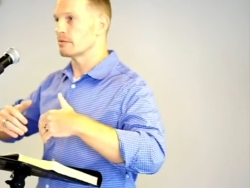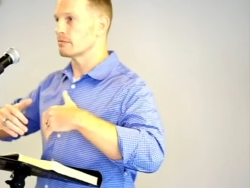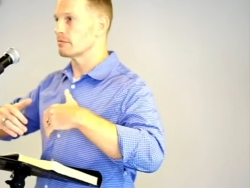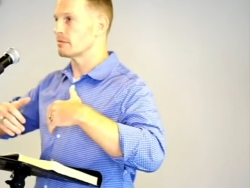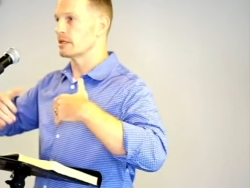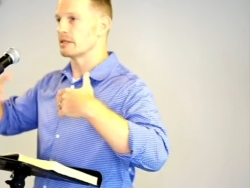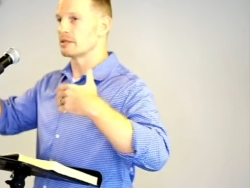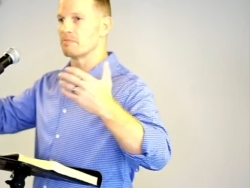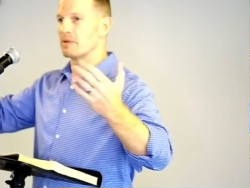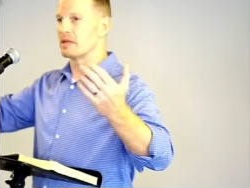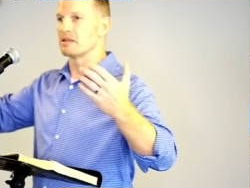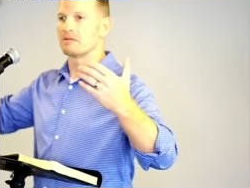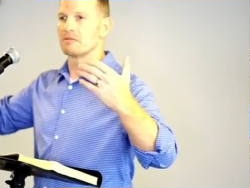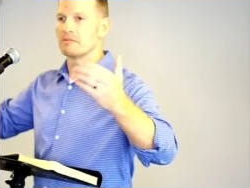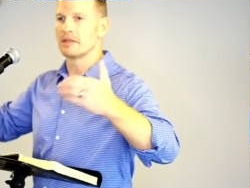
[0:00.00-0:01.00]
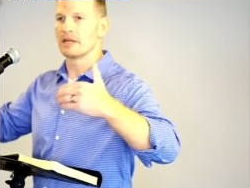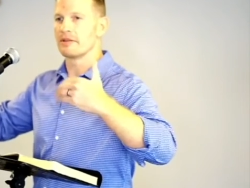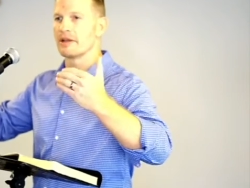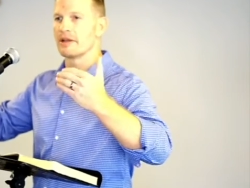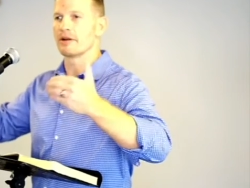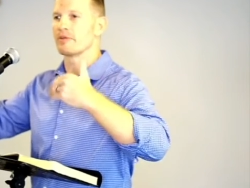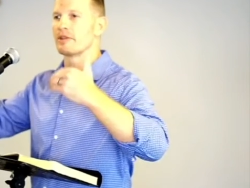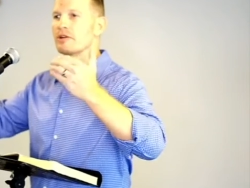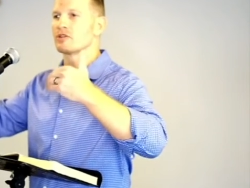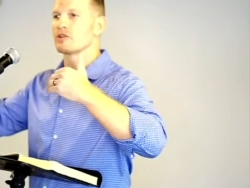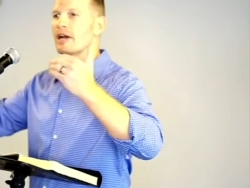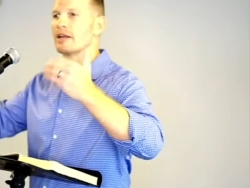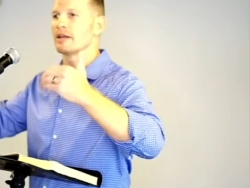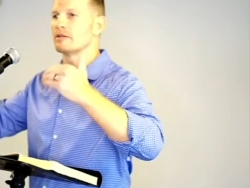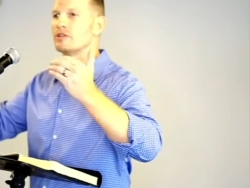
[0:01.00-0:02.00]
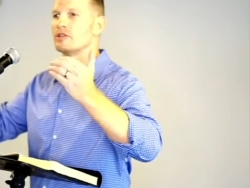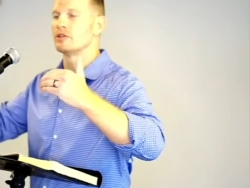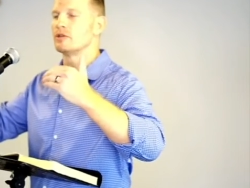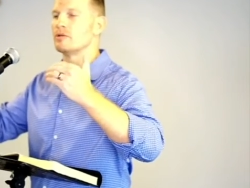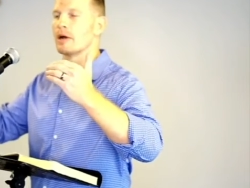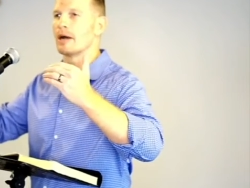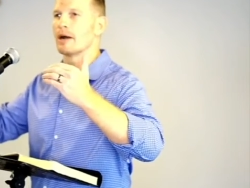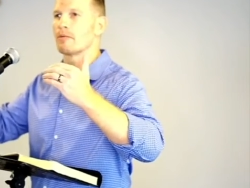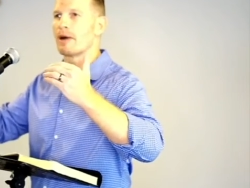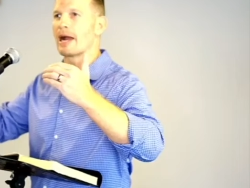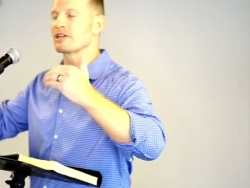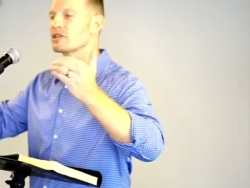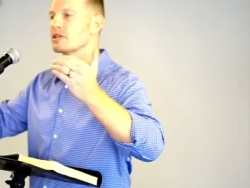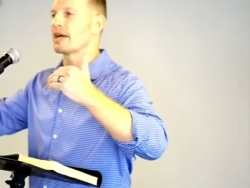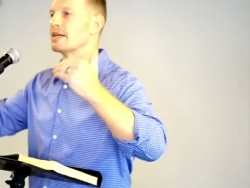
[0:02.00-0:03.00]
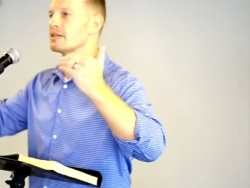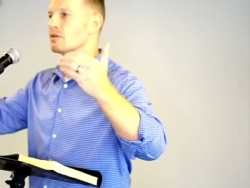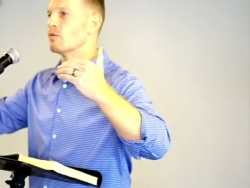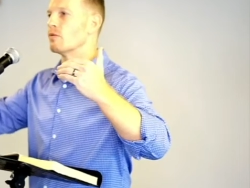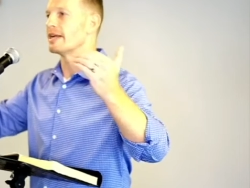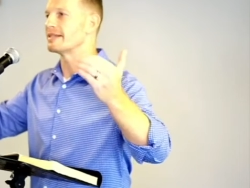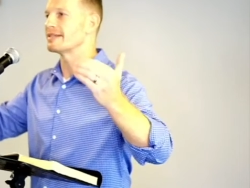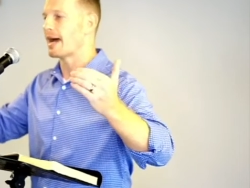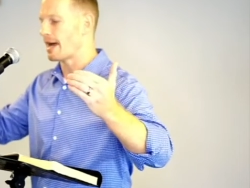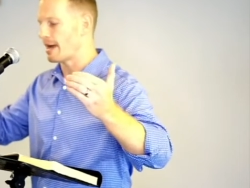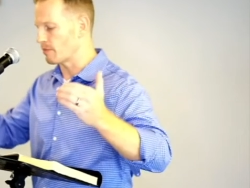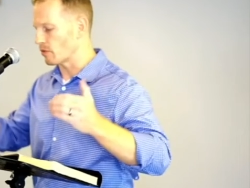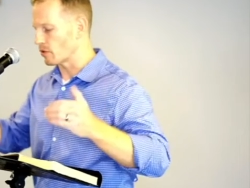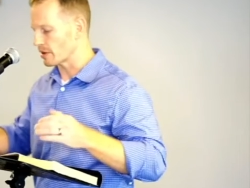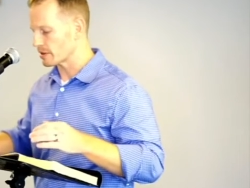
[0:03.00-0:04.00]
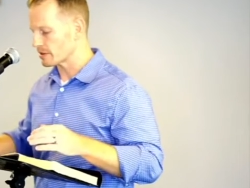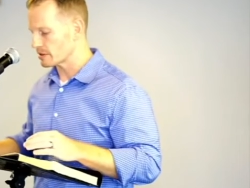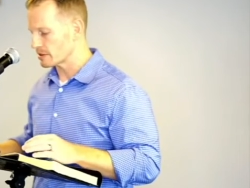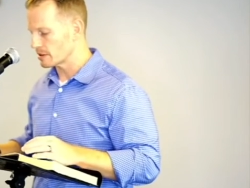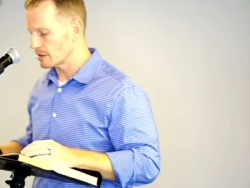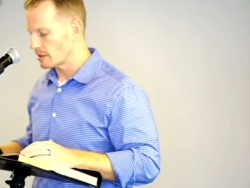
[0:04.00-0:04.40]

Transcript: it's, it, they're, they're trying to uh, rationalize the way time works.